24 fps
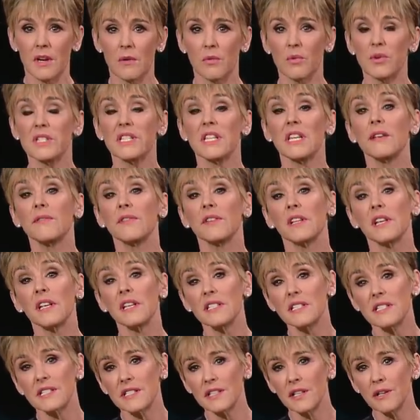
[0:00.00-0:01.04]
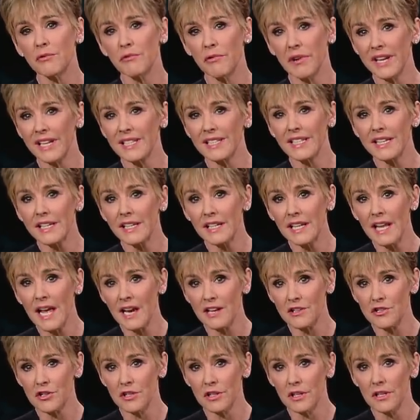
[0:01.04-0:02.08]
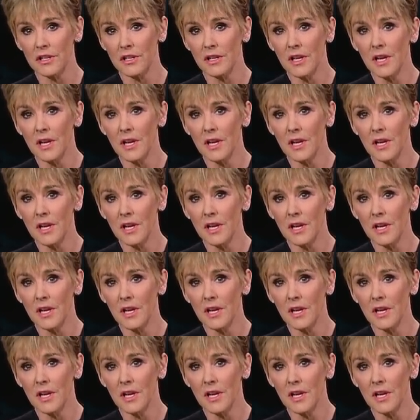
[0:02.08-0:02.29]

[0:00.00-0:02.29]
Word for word: was even considering legal action.